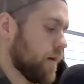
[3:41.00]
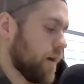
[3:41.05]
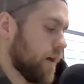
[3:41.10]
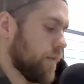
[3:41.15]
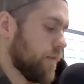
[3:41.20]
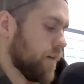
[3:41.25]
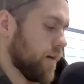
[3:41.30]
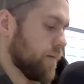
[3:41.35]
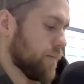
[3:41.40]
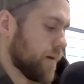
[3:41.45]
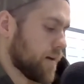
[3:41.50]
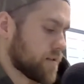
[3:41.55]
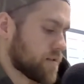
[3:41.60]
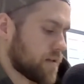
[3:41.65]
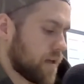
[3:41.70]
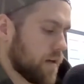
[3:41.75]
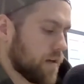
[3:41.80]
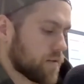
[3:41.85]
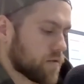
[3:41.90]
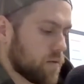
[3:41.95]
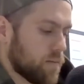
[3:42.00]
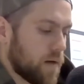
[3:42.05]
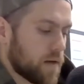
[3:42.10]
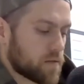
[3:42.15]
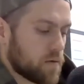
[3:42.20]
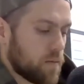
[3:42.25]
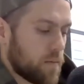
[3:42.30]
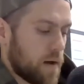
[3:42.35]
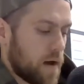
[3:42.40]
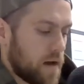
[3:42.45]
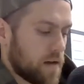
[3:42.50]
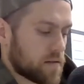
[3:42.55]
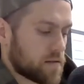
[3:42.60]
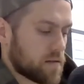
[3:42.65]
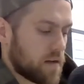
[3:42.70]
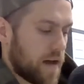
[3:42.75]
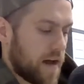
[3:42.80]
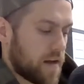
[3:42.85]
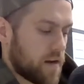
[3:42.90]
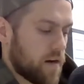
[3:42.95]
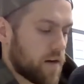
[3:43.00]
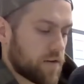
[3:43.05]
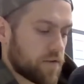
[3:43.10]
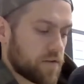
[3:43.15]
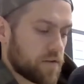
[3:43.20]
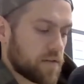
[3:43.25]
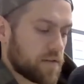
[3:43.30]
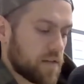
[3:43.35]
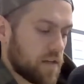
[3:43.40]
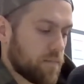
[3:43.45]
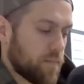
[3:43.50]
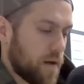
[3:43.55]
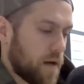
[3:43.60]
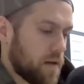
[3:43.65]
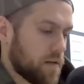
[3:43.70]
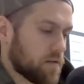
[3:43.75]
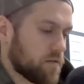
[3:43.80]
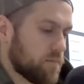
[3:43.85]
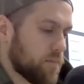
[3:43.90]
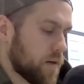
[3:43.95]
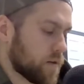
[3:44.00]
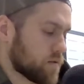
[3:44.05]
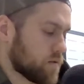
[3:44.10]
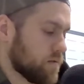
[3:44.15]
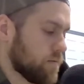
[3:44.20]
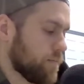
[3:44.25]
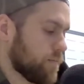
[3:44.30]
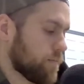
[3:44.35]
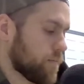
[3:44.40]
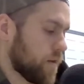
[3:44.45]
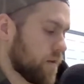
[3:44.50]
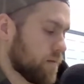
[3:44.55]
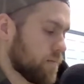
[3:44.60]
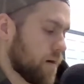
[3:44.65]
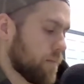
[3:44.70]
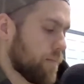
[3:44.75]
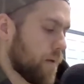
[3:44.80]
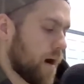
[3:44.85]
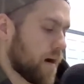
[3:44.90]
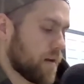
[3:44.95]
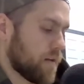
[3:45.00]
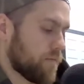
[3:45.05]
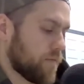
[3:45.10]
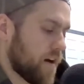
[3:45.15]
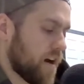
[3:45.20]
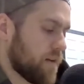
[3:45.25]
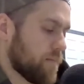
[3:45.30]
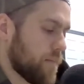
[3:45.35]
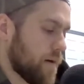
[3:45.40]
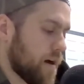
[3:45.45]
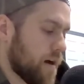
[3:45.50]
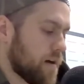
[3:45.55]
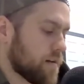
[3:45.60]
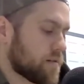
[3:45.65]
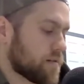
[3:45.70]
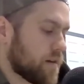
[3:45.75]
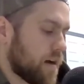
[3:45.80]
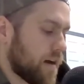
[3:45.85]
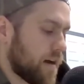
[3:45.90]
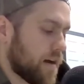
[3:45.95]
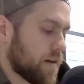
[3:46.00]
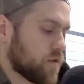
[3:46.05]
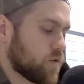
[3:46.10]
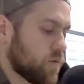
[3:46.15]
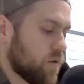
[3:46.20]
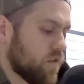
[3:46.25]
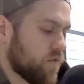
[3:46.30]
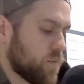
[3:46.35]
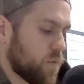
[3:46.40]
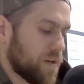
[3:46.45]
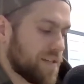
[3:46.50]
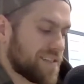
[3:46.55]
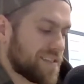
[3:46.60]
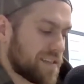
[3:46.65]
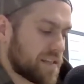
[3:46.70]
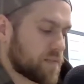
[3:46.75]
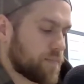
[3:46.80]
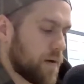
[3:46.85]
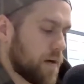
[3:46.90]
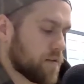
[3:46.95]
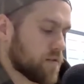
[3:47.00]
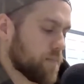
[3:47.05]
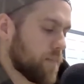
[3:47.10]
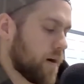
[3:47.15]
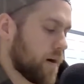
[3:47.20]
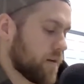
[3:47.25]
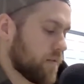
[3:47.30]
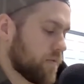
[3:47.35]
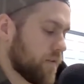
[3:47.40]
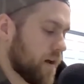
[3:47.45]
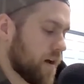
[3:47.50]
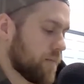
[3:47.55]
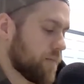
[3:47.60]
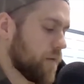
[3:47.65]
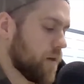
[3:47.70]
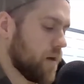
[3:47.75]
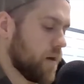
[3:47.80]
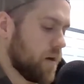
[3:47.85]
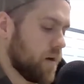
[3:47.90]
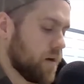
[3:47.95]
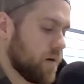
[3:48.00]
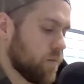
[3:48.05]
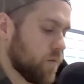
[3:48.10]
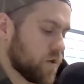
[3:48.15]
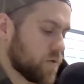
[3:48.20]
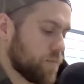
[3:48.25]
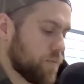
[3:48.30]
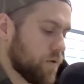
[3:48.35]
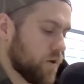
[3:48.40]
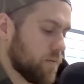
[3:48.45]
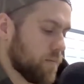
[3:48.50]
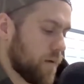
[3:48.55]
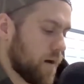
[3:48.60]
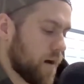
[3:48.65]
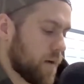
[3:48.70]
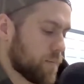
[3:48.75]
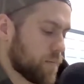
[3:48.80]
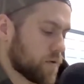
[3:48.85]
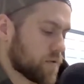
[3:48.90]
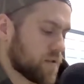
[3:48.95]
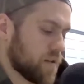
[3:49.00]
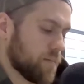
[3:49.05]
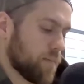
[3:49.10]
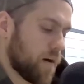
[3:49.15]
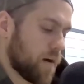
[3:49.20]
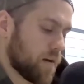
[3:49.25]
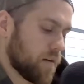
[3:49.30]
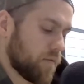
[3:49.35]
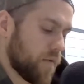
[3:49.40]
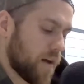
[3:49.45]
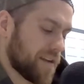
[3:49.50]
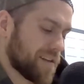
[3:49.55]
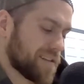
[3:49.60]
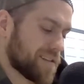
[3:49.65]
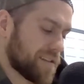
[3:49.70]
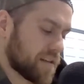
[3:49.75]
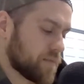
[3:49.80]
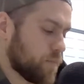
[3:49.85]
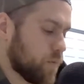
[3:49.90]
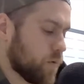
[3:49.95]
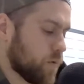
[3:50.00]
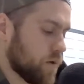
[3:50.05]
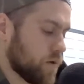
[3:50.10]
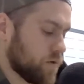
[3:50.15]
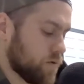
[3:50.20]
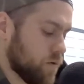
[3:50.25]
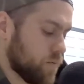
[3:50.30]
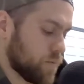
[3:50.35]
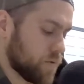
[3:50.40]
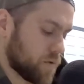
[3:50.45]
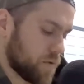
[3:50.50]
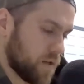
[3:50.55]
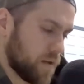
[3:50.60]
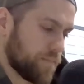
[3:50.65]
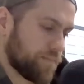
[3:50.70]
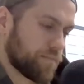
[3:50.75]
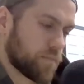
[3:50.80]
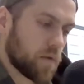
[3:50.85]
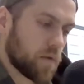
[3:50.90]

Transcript: And then my skeletal muscle mass, I had 110 pounds of muscle. And then my body fat mass, I had 12.6 pounds of body fat, which put my percent body fat at 6.2%.